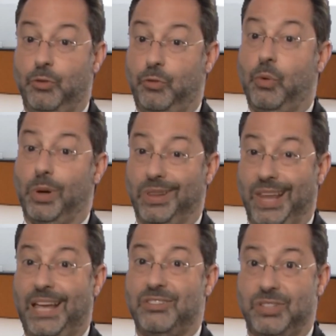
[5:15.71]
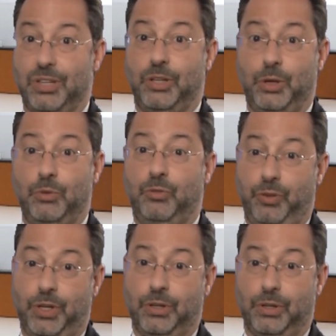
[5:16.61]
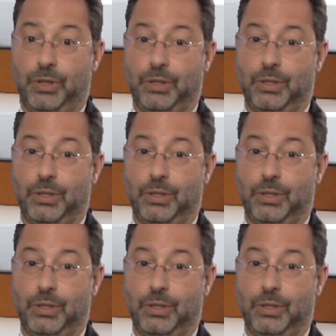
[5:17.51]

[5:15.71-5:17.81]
for less than you feared.